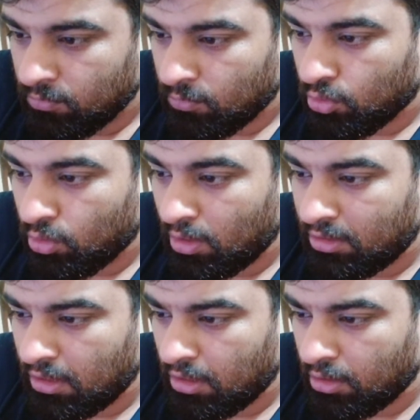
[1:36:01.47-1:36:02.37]

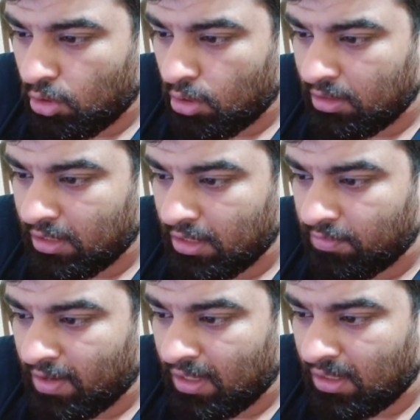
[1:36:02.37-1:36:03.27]
Go out and try the
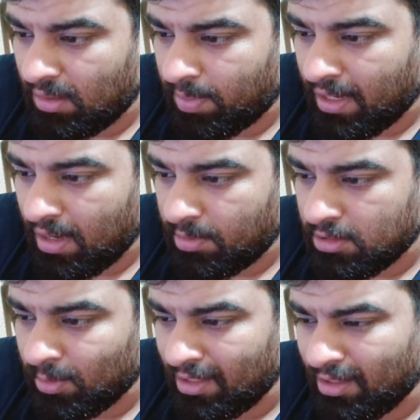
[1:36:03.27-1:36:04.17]
Fanta pineapple.
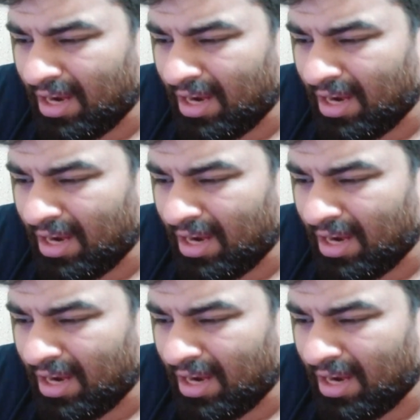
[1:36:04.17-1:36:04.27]
It's very.